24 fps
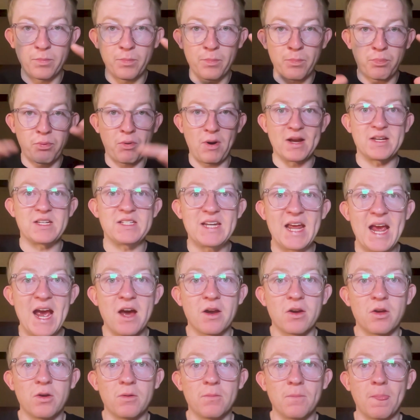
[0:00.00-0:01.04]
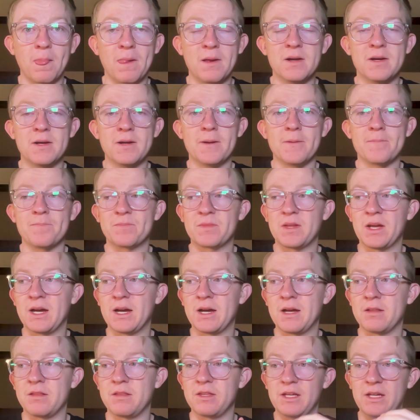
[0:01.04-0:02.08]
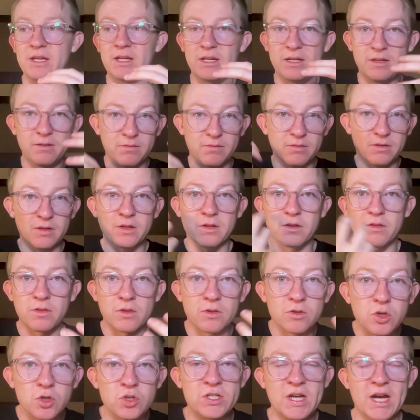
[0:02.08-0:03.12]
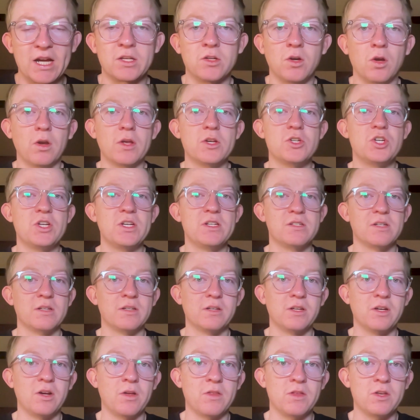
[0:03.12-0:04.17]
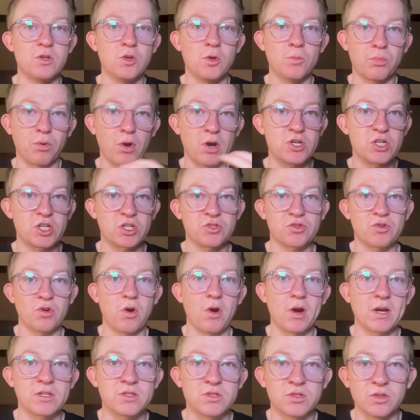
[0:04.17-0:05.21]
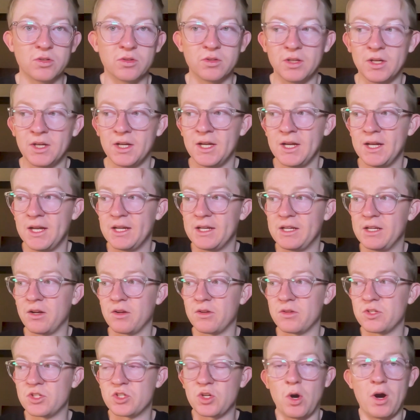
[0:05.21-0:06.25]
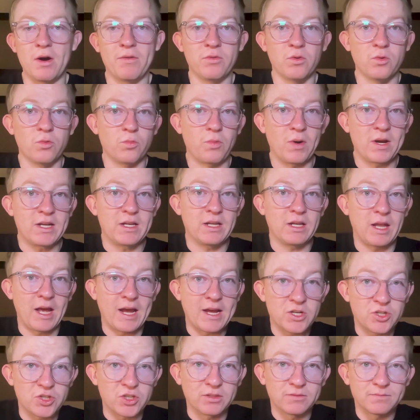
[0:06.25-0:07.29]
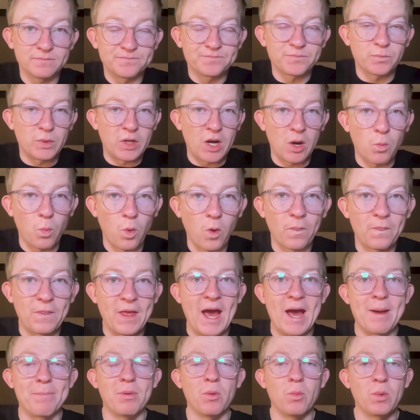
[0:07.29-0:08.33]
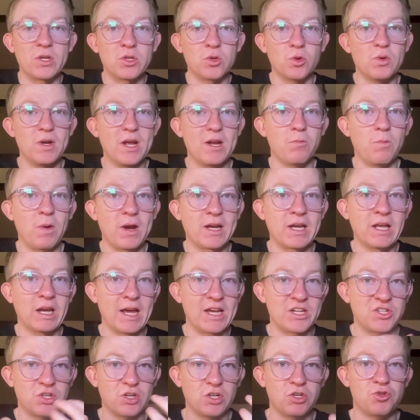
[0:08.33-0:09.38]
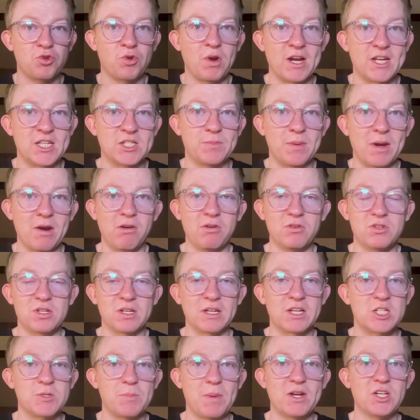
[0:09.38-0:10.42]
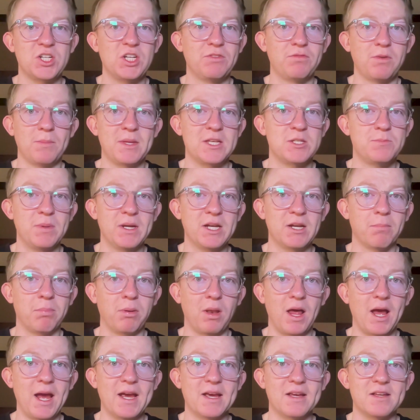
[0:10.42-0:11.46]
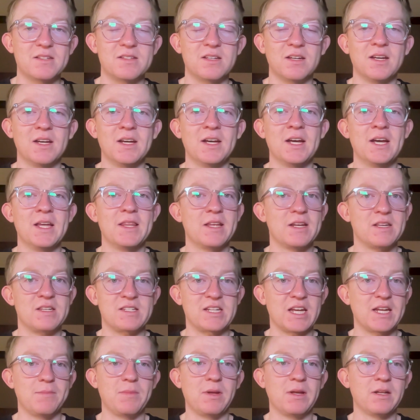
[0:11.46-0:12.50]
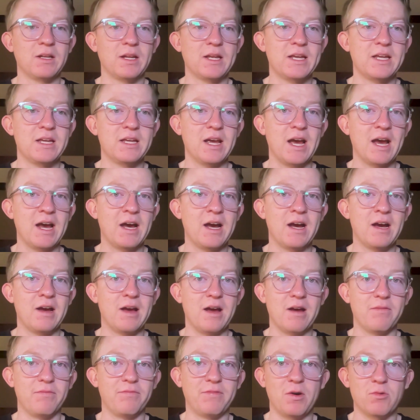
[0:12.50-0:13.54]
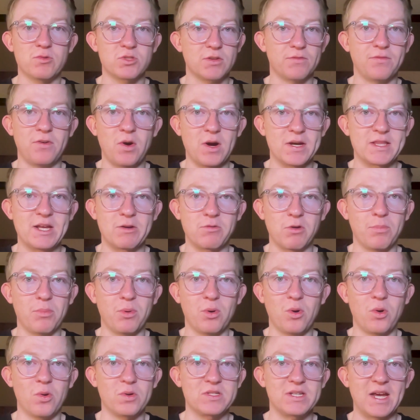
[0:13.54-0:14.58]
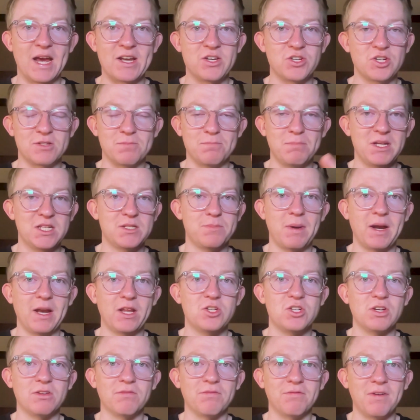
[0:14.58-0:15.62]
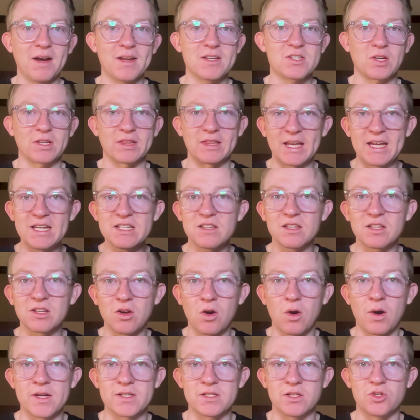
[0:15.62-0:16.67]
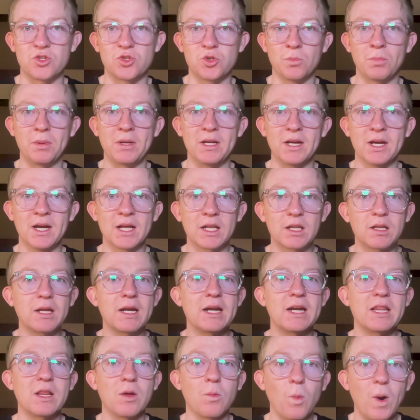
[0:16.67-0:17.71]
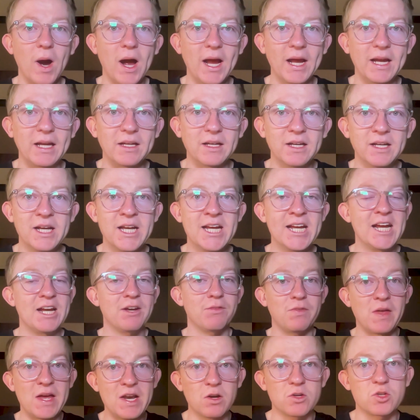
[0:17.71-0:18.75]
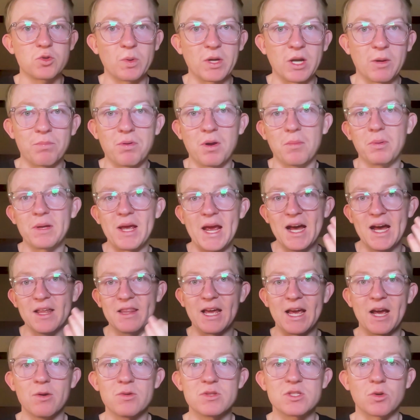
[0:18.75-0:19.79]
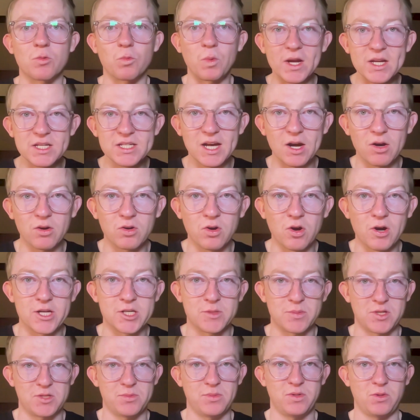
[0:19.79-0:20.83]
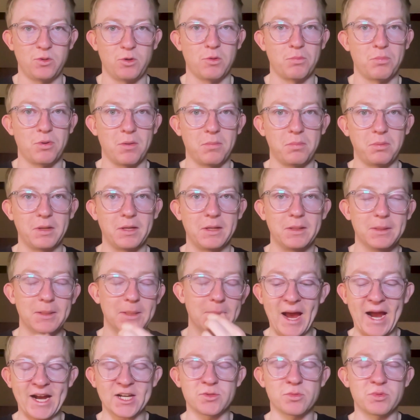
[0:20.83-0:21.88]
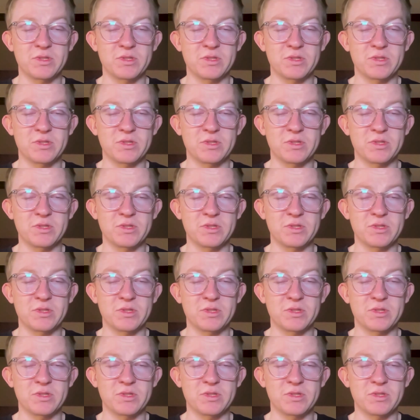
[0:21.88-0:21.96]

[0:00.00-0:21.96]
press down on the new technologies and the new projects trying to stifle regulation. We don't want that, but we do need regulation and transparency, especially from these bigger players that seemingly are falsifying their reports and just mismanaging funds. Like, these are the guys that should be leading the way. If they're not doing it properly, the hell is the retail guy supposed to be doing it properly? Actual